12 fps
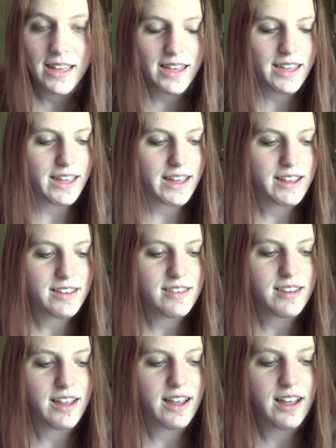Hey
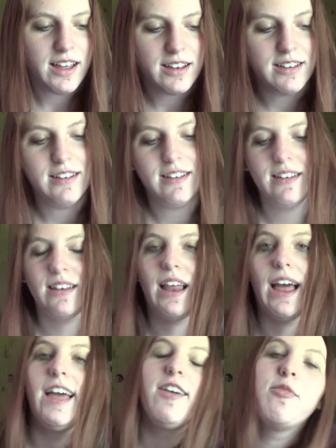guys,
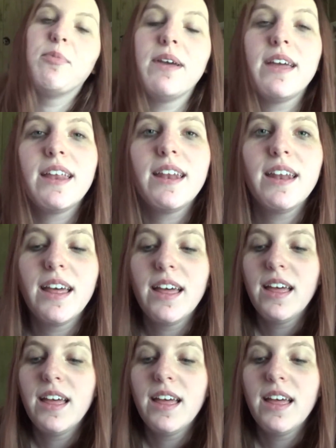I've been